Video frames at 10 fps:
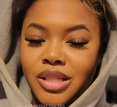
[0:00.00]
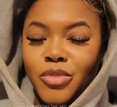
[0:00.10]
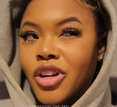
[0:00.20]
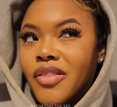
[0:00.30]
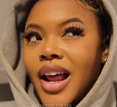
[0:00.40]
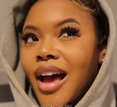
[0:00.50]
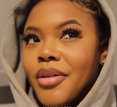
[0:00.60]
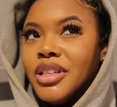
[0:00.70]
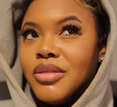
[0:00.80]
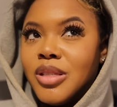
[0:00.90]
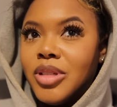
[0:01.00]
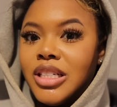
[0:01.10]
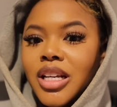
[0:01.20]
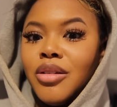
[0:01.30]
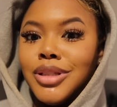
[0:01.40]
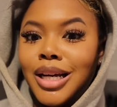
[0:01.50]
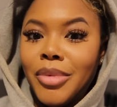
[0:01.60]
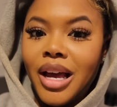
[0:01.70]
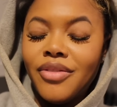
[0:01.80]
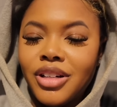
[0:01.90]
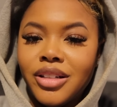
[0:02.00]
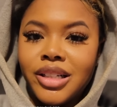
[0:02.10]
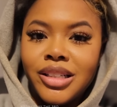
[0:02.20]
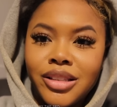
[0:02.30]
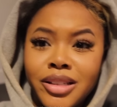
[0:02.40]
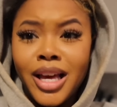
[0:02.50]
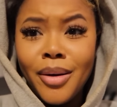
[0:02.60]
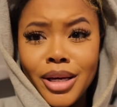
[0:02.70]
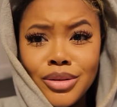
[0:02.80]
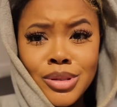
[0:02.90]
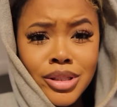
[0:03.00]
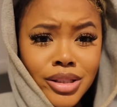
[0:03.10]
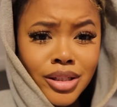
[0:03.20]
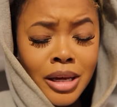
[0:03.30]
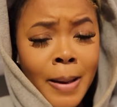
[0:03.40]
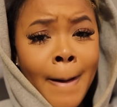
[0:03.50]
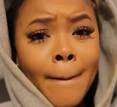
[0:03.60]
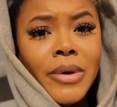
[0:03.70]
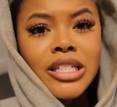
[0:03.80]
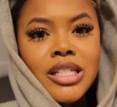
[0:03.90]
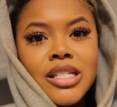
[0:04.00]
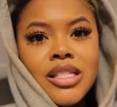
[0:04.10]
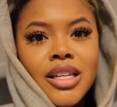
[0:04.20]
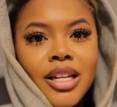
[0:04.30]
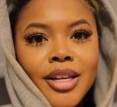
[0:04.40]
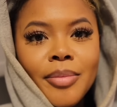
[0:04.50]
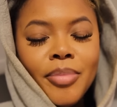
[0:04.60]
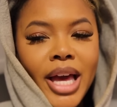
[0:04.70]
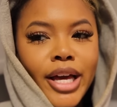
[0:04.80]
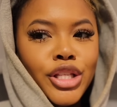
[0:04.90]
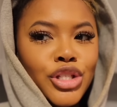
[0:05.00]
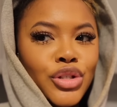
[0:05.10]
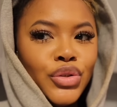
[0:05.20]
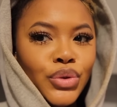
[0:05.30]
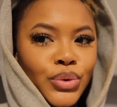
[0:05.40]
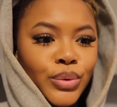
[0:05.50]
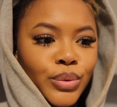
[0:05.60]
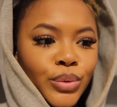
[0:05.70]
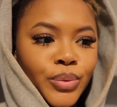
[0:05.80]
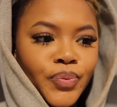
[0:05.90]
to, well, not how I used to be, because I don't think I'm gonna ever look how I used to look, but just get it back to